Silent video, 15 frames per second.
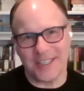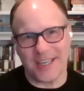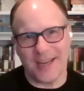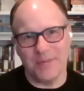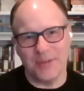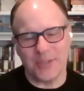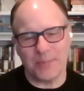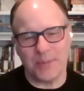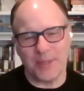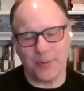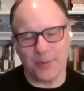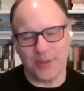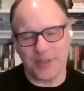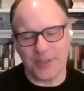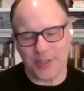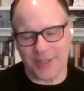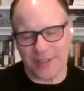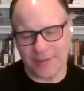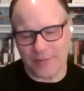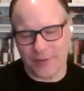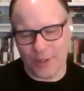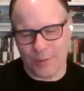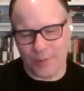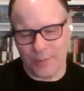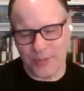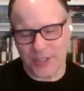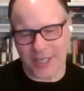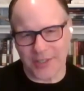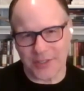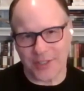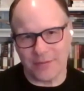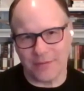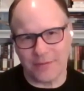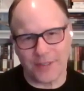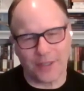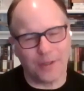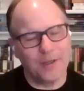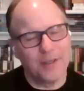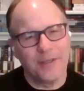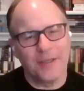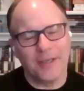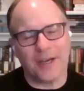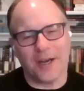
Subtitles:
the time to speak with us at Film Obsessive, Phil.